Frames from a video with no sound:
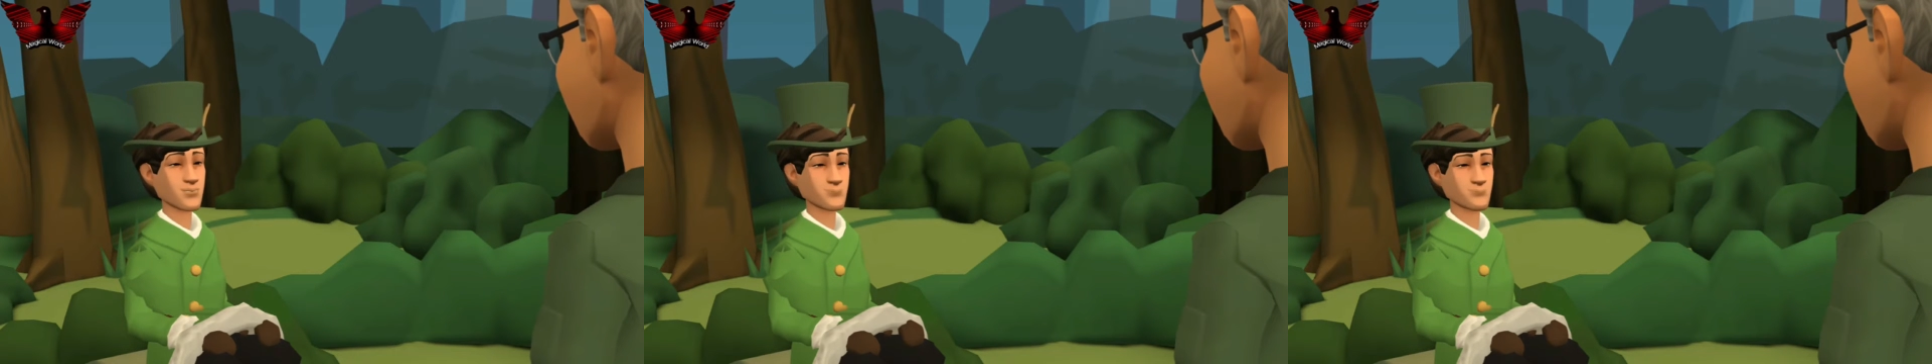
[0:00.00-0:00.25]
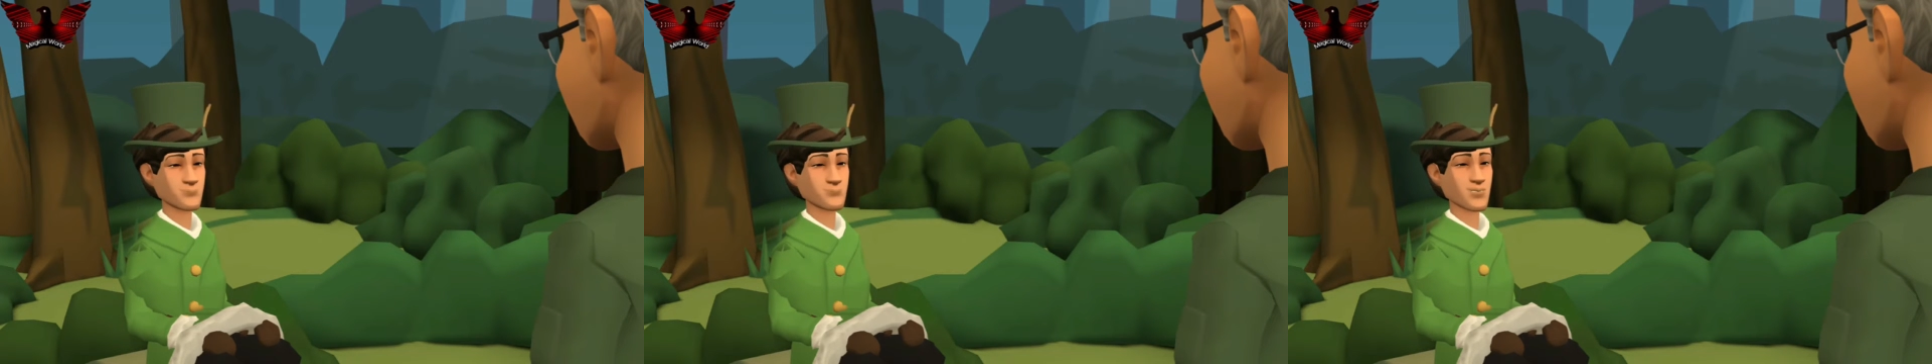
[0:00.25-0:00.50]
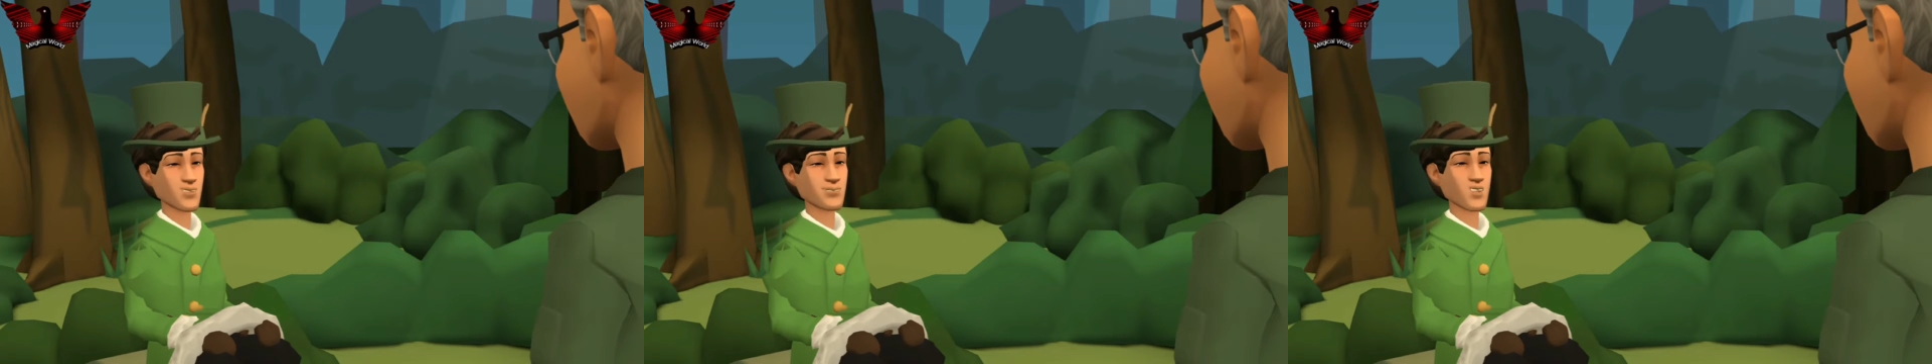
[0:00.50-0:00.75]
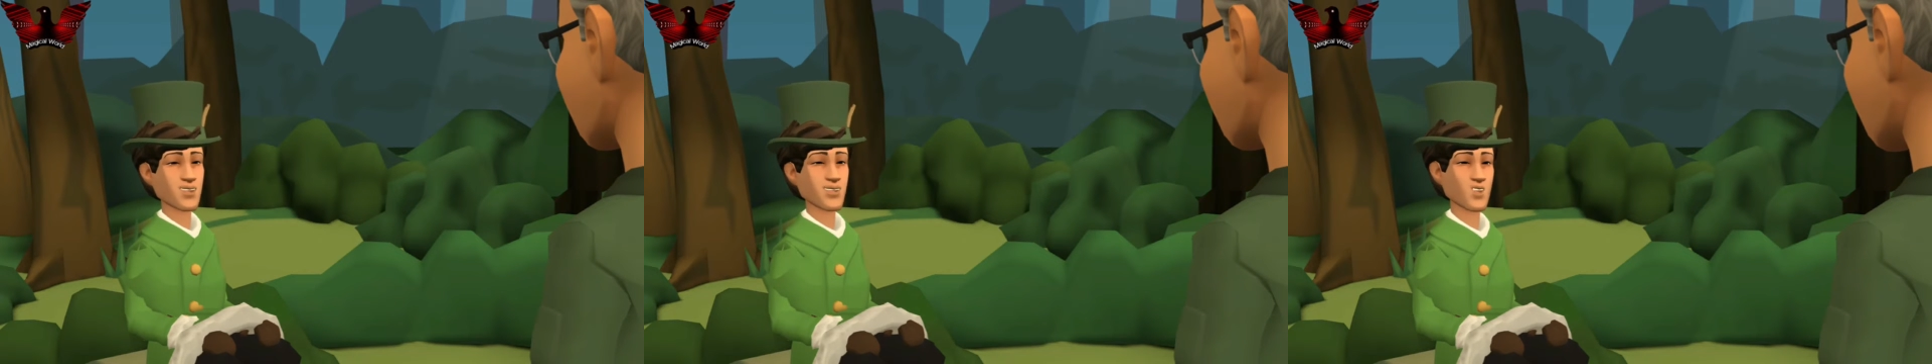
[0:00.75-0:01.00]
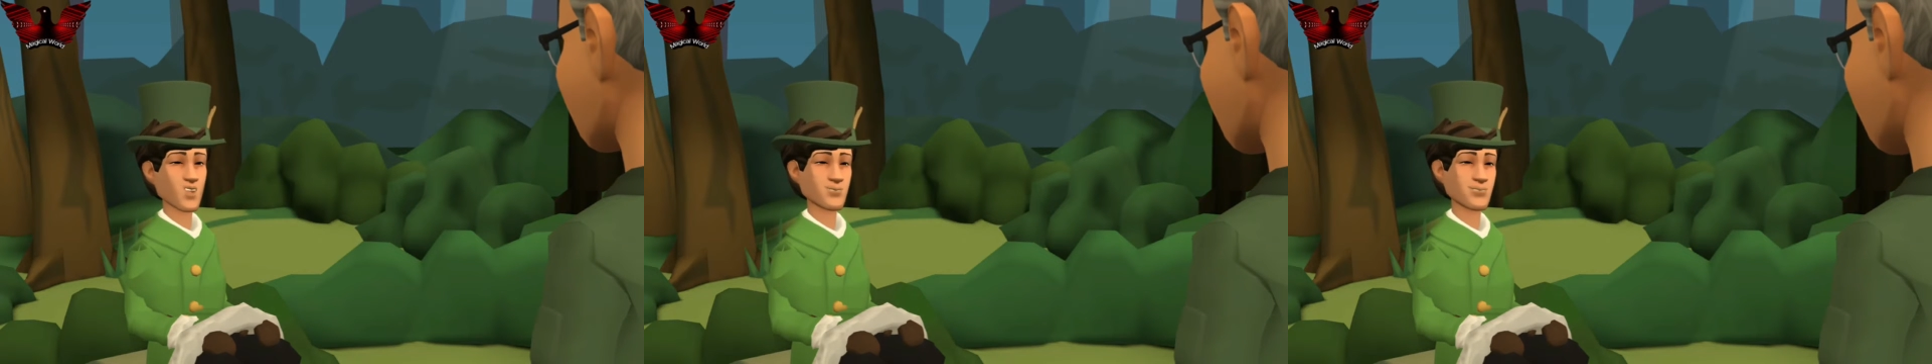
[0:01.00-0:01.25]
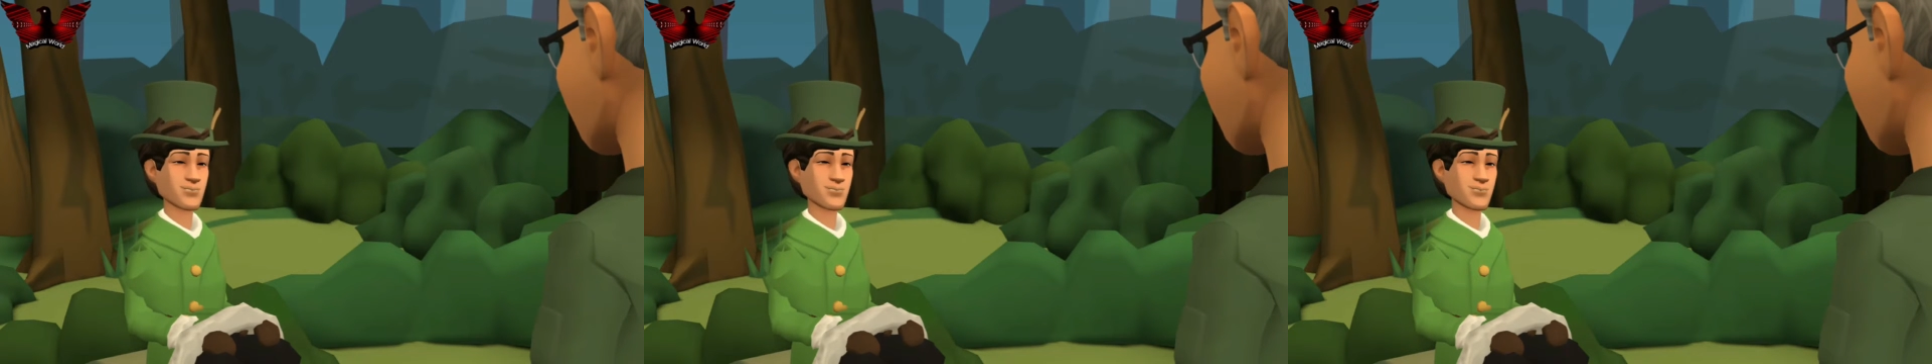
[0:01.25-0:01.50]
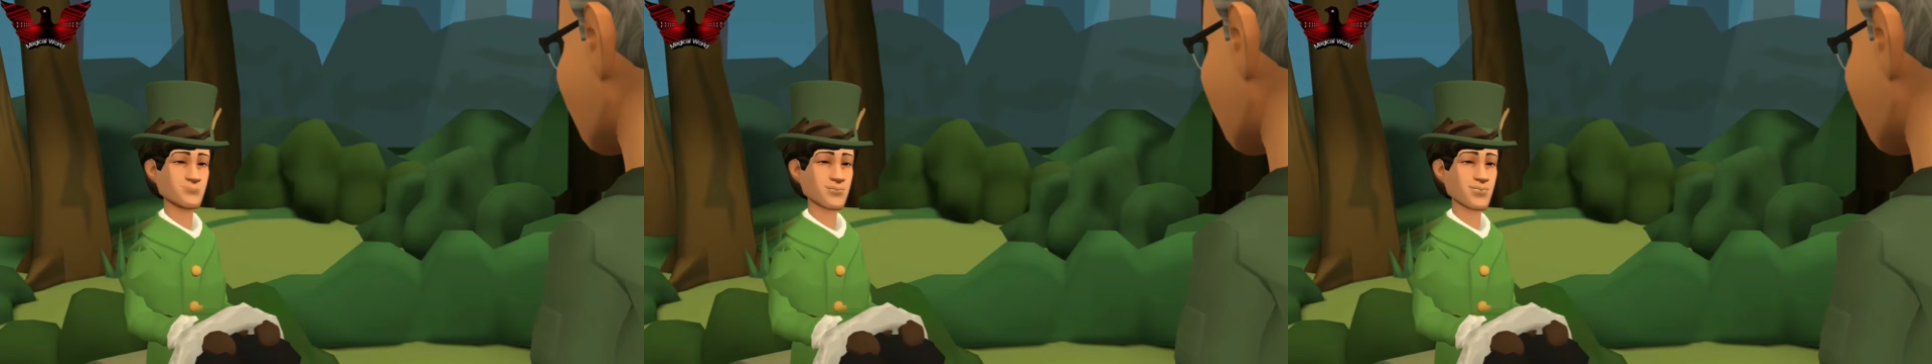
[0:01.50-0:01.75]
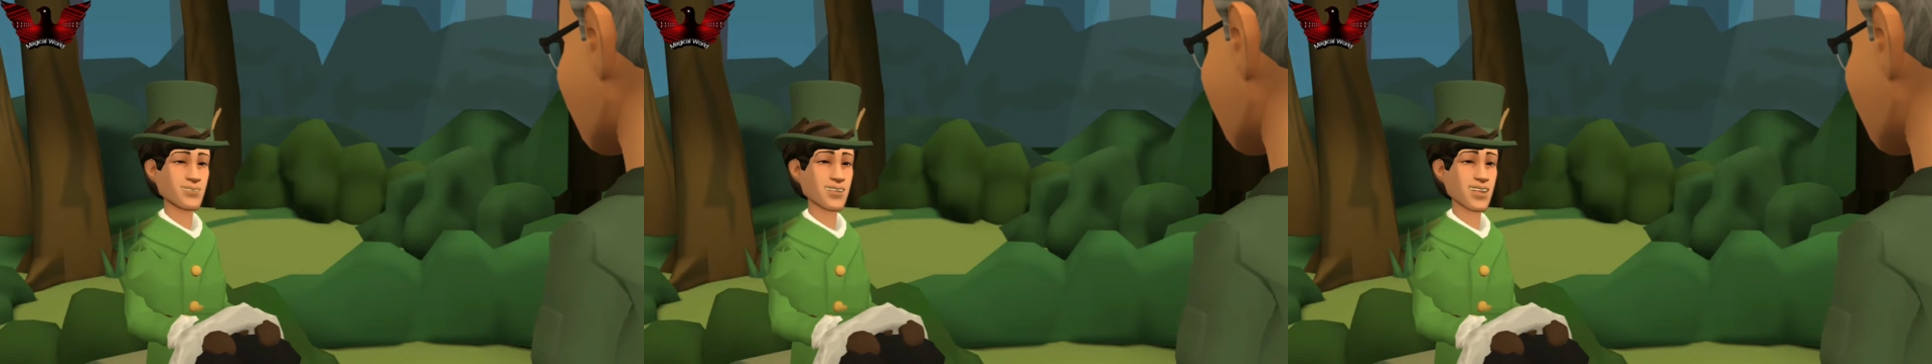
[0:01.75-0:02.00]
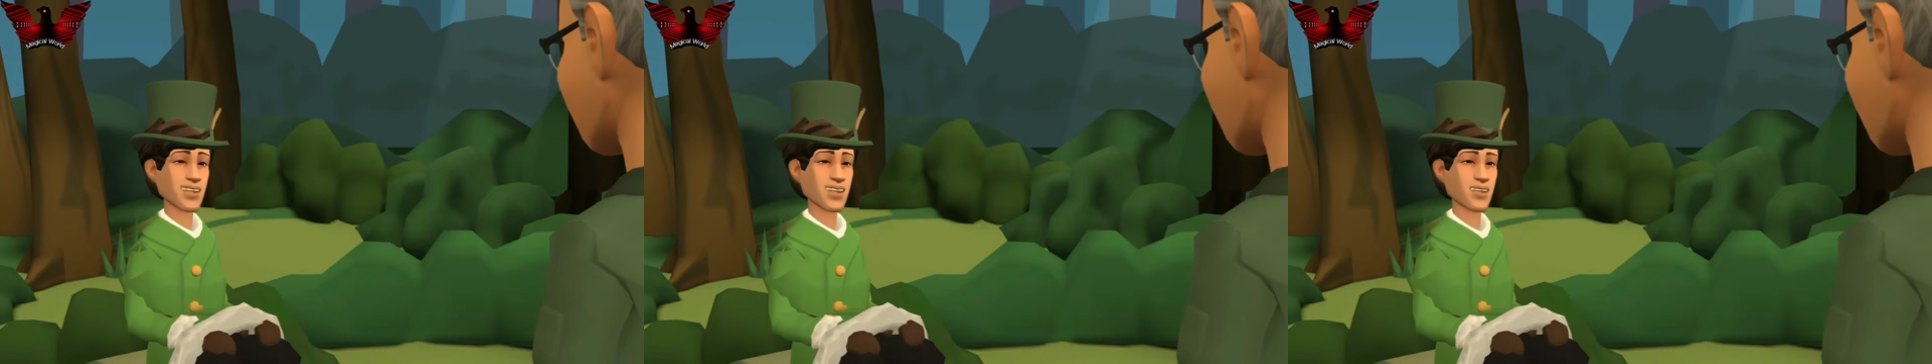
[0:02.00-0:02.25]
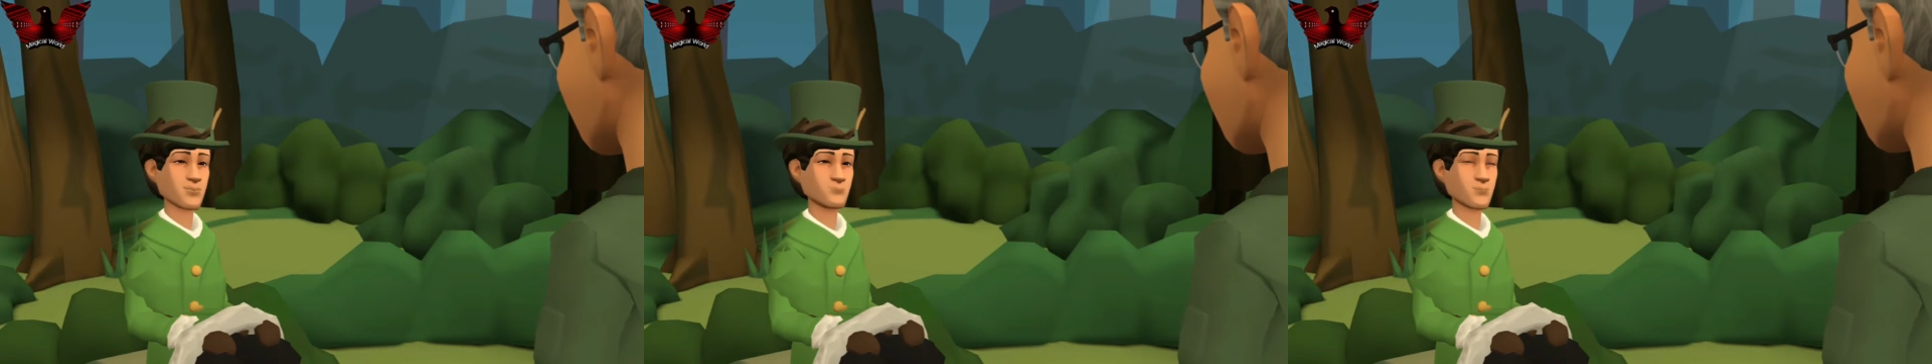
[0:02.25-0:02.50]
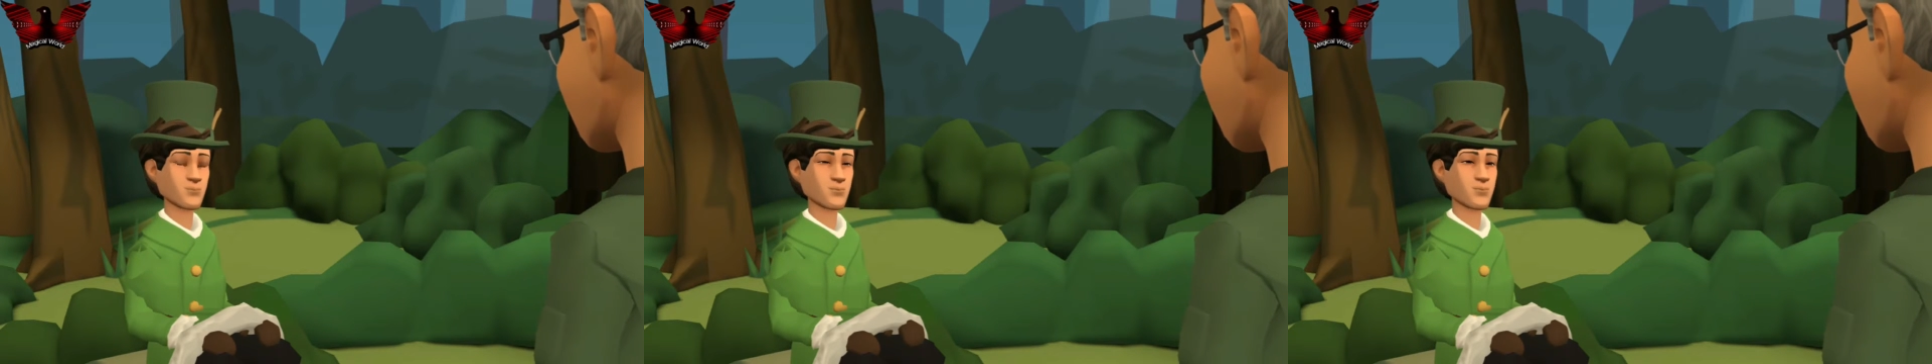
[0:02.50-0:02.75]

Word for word: picking flowers and seeds.